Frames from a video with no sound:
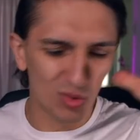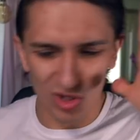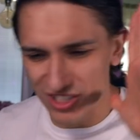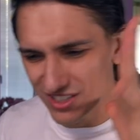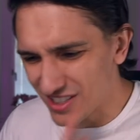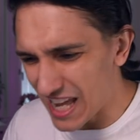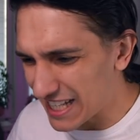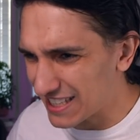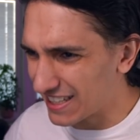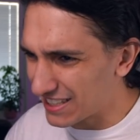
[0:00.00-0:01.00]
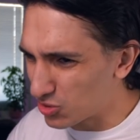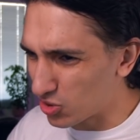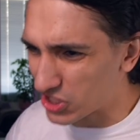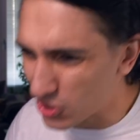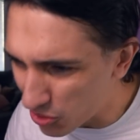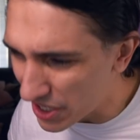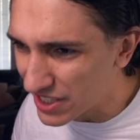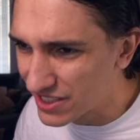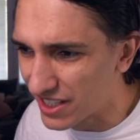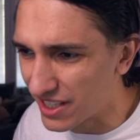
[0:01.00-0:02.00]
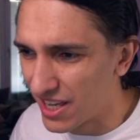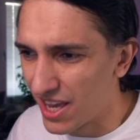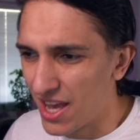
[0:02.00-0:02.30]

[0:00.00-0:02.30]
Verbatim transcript: was sex, this was crazy.